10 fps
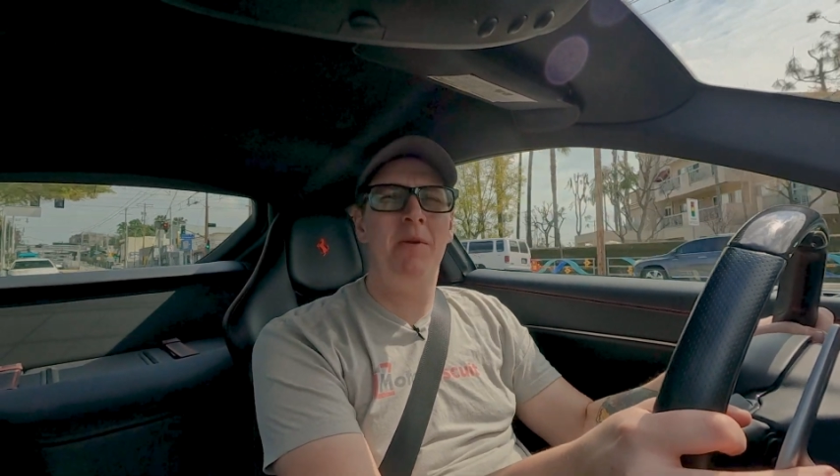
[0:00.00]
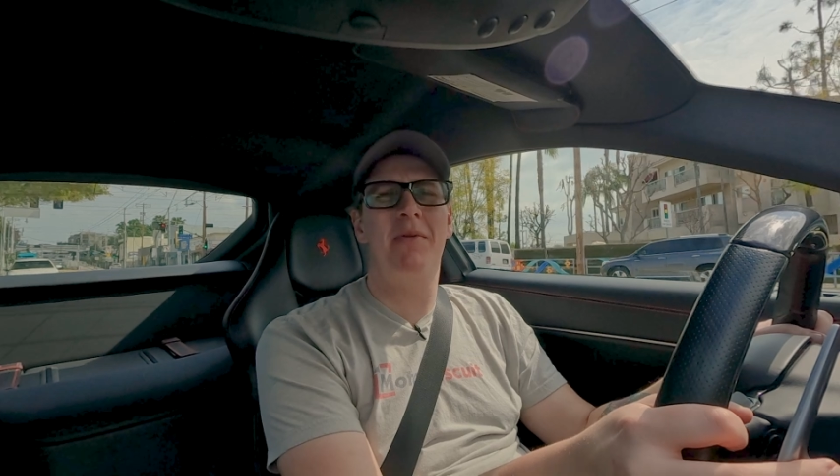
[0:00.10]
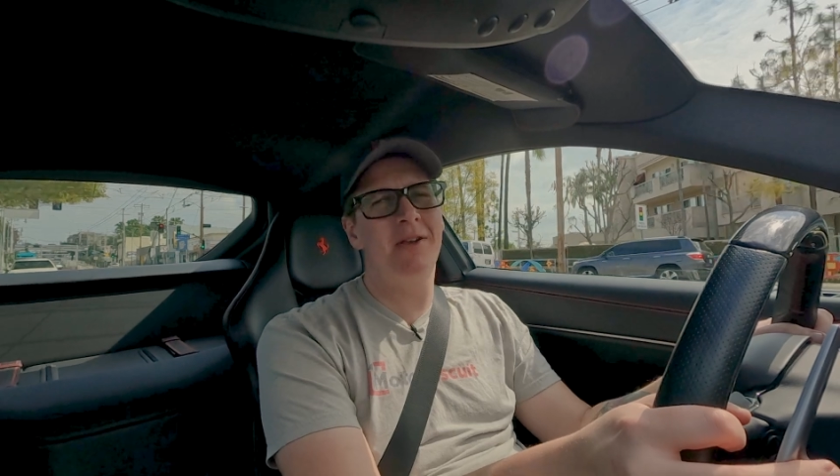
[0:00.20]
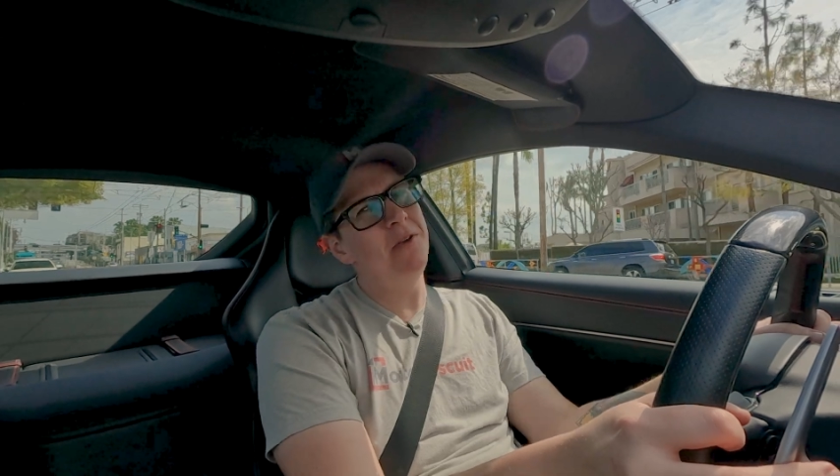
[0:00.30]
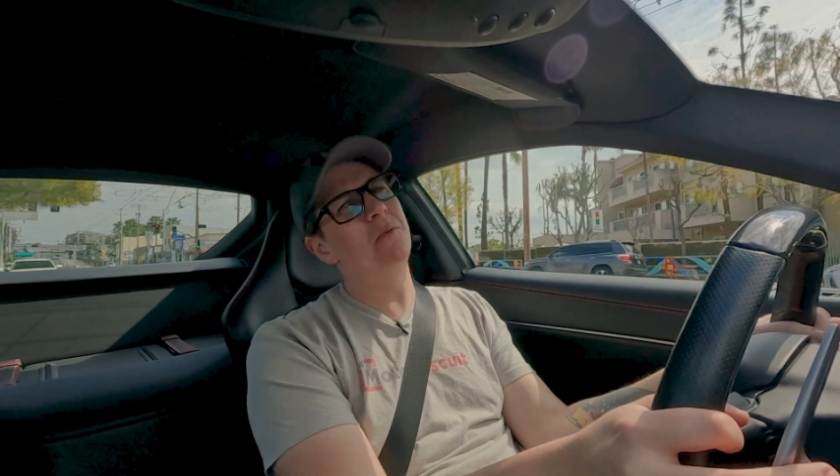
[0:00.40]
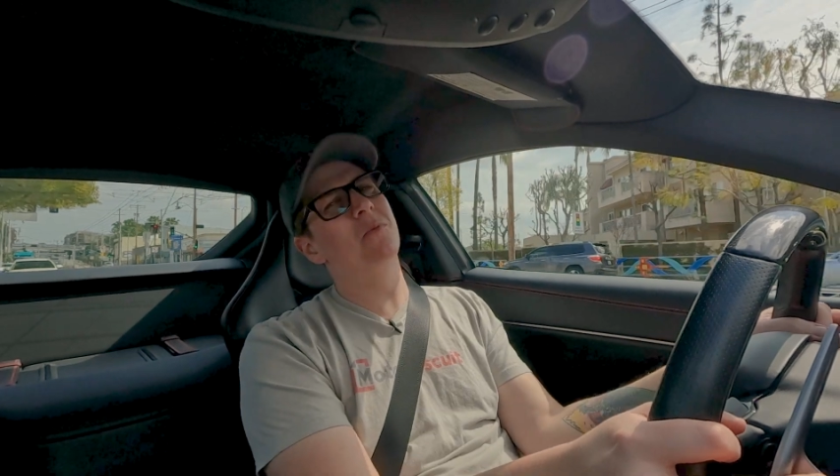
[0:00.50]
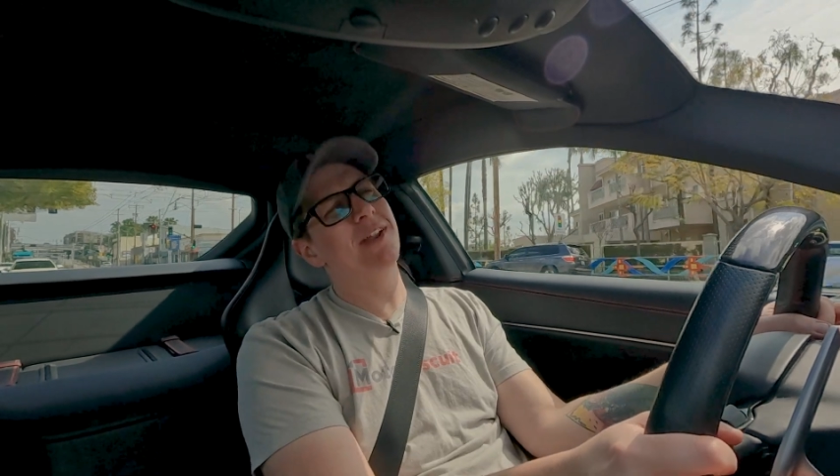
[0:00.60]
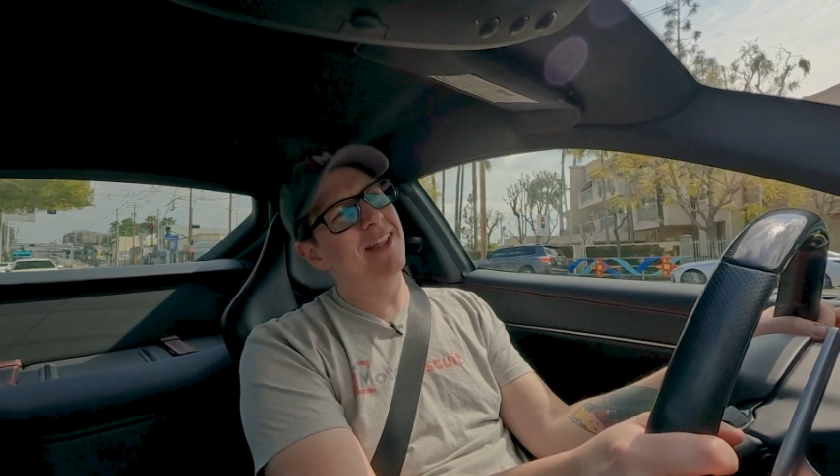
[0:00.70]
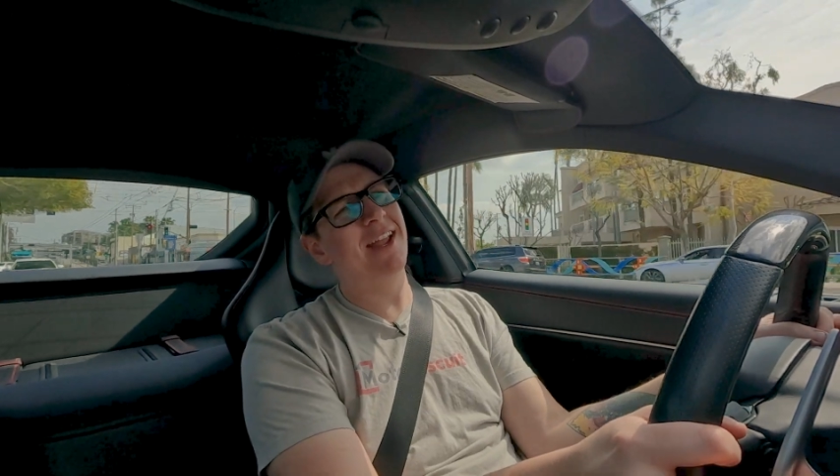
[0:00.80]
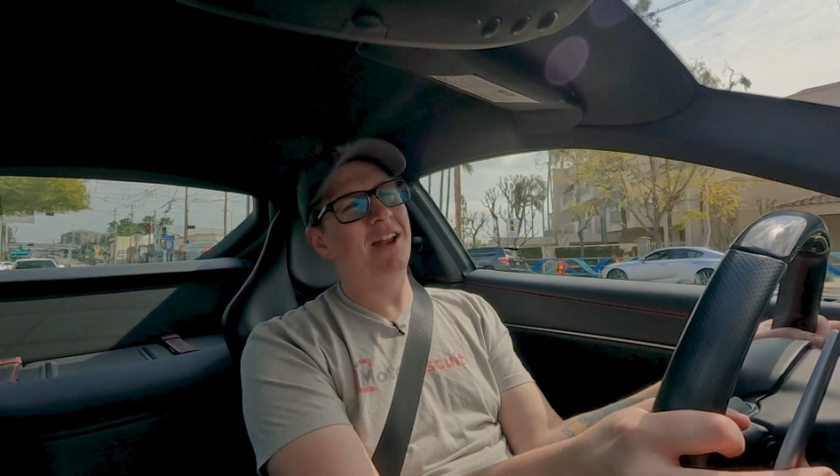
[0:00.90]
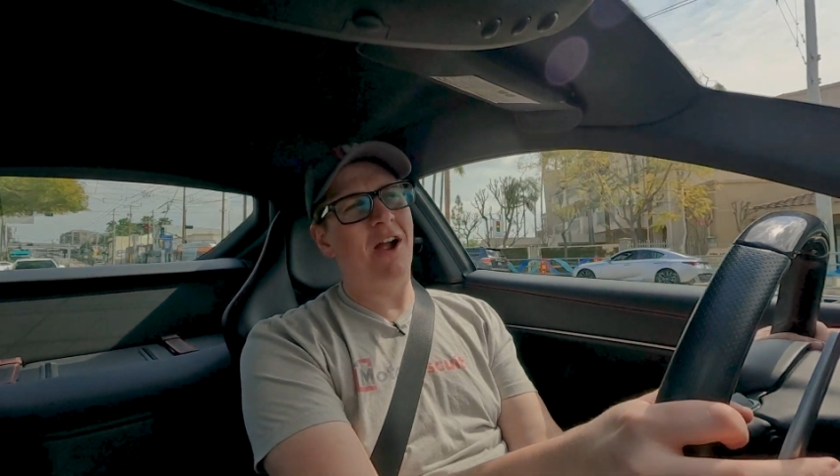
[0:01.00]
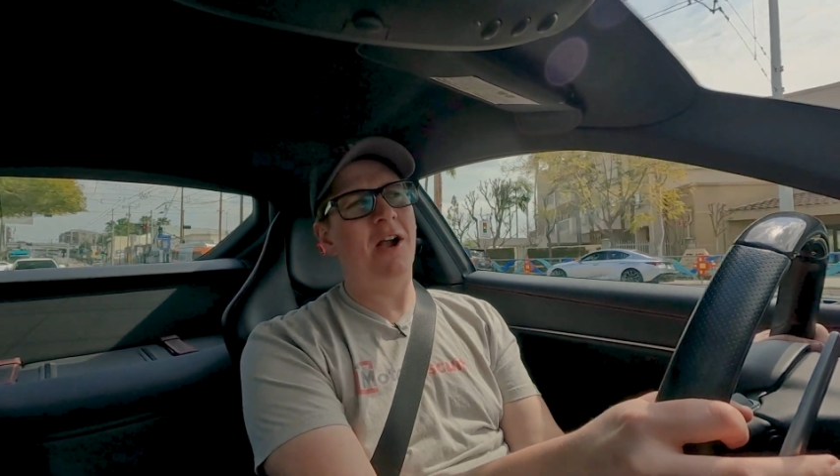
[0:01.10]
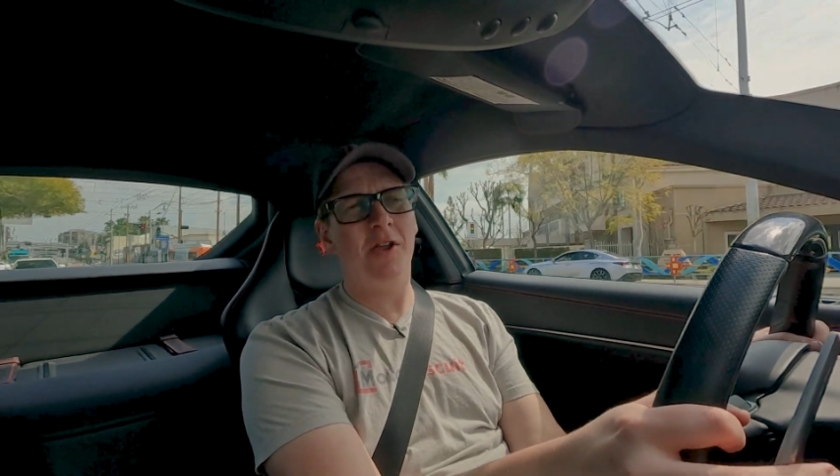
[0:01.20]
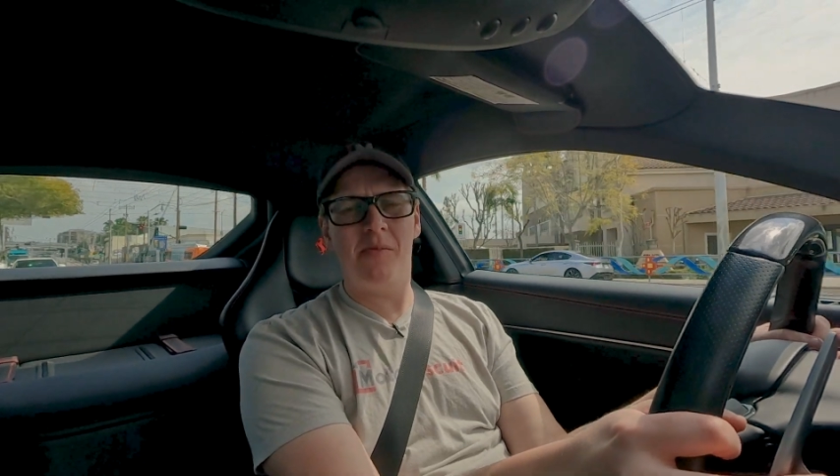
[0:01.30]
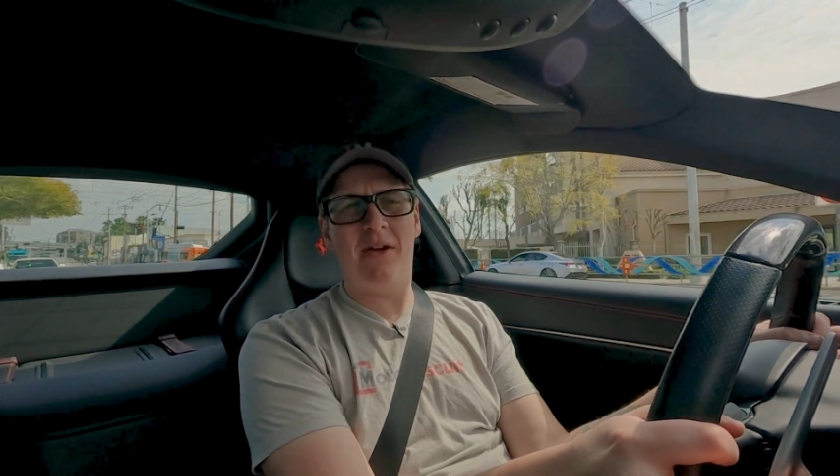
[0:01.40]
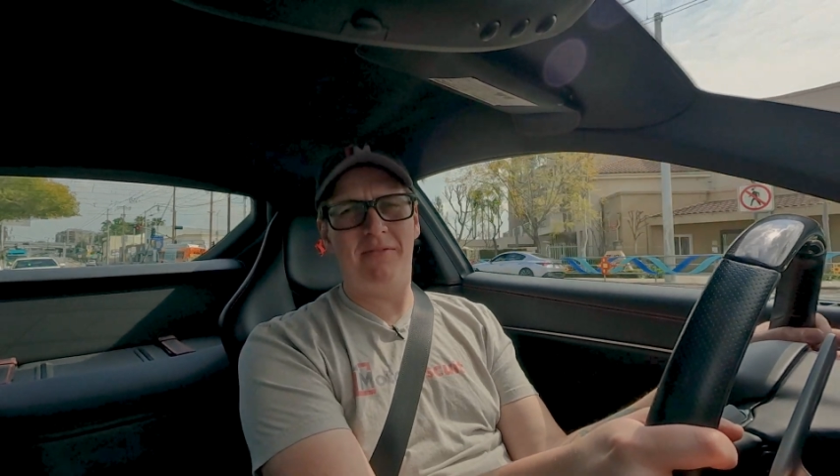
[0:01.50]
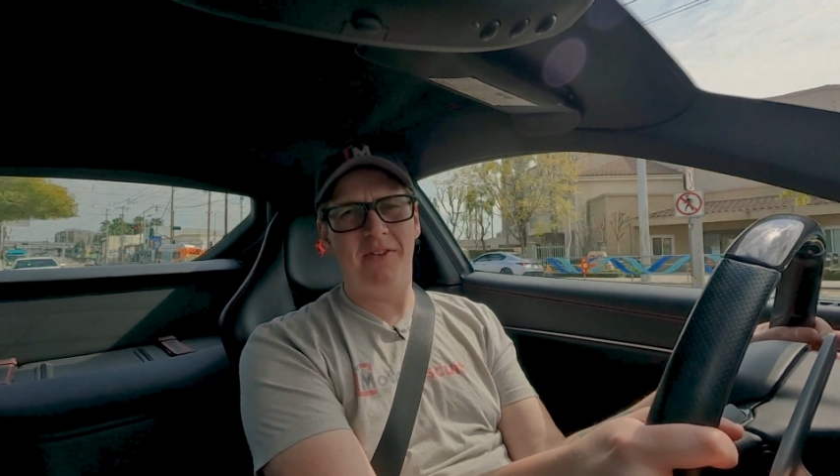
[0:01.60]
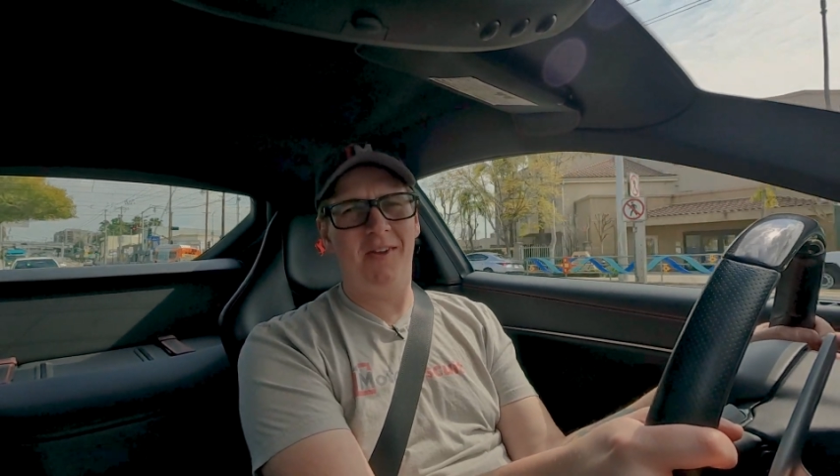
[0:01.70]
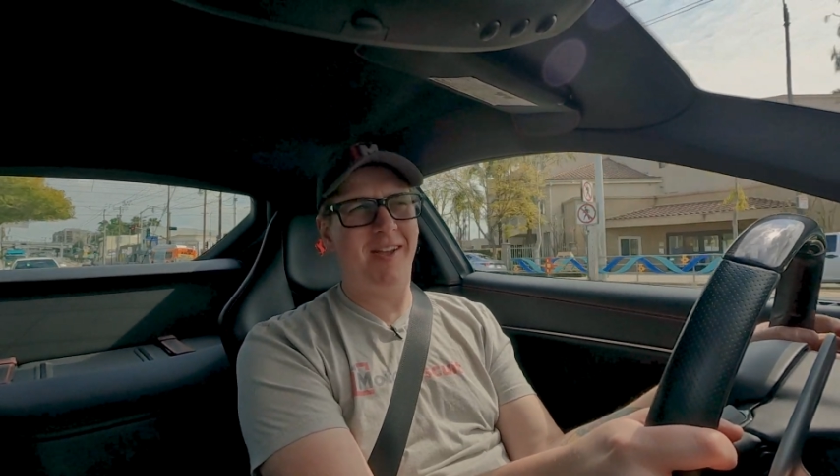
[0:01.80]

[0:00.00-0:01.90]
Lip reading: but are you really gonna argue about fuel